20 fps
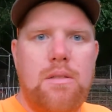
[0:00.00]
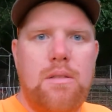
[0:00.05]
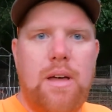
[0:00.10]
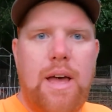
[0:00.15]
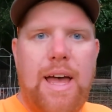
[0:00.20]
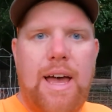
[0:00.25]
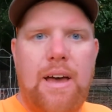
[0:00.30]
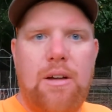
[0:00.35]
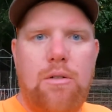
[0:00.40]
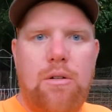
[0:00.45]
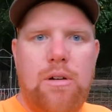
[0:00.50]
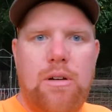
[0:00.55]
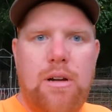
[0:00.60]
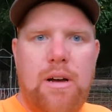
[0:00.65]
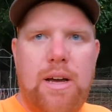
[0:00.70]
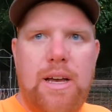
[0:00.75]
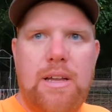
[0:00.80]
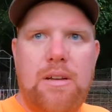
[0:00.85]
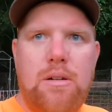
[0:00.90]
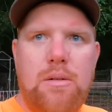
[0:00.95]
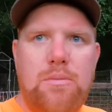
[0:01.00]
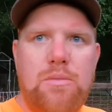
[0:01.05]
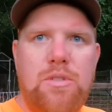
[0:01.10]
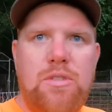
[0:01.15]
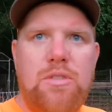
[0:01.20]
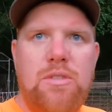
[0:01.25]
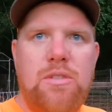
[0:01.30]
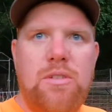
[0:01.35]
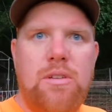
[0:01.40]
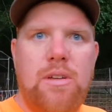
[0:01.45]
add-on
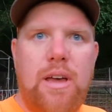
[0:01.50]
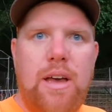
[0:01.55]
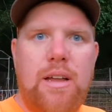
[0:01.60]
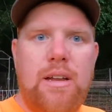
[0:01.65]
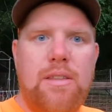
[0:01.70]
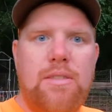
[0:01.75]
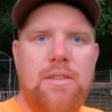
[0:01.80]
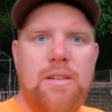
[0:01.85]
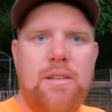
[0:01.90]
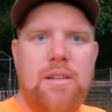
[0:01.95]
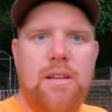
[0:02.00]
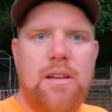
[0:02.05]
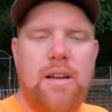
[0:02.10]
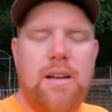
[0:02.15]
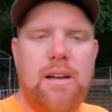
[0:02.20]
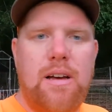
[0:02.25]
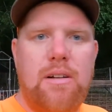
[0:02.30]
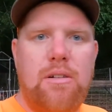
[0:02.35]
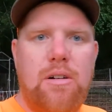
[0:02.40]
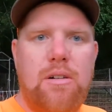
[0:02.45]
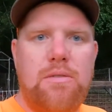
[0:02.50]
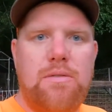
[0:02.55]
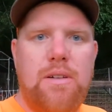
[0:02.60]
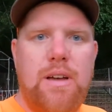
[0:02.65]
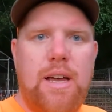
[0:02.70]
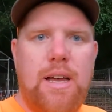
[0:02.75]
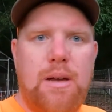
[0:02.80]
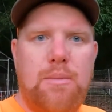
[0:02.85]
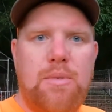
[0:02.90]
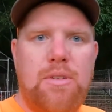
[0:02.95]
items, anything that I got off
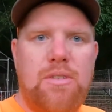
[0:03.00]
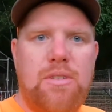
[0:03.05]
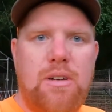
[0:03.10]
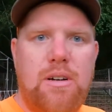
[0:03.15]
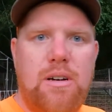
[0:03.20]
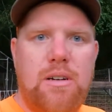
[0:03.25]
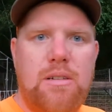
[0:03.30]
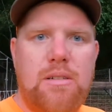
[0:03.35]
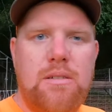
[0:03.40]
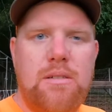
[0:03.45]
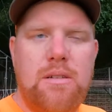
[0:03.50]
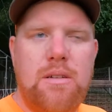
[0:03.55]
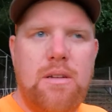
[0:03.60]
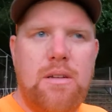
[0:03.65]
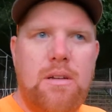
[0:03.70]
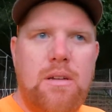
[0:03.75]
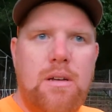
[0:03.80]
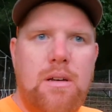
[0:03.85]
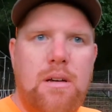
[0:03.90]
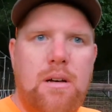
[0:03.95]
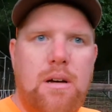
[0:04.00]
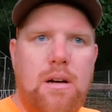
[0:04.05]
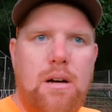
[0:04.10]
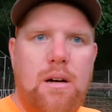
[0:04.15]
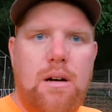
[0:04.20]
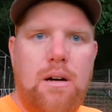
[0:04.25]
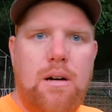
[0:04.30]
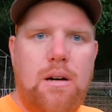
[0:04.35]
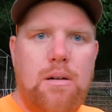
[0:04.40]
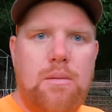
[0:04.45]
of Amazon,
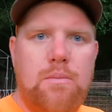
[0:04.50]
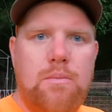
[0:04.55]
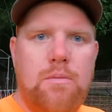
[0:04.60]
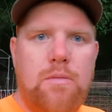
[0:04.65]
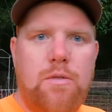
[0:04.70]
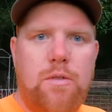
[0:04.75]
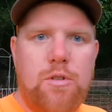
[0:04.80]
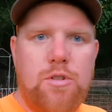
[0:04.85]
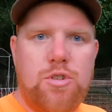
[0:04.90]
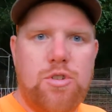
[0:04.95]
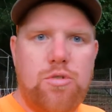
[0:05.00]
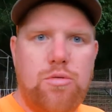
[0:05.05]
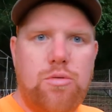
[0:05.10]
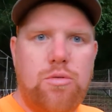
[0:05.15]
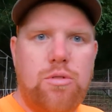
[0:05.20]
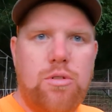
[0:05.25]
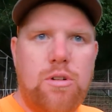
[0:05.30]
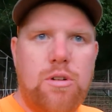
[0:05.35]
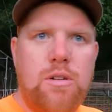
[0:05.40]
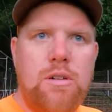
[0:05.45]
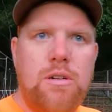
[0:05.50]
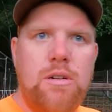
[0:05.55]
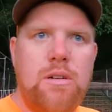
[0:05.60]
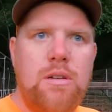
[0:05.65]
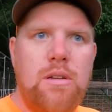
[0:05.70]
for sure.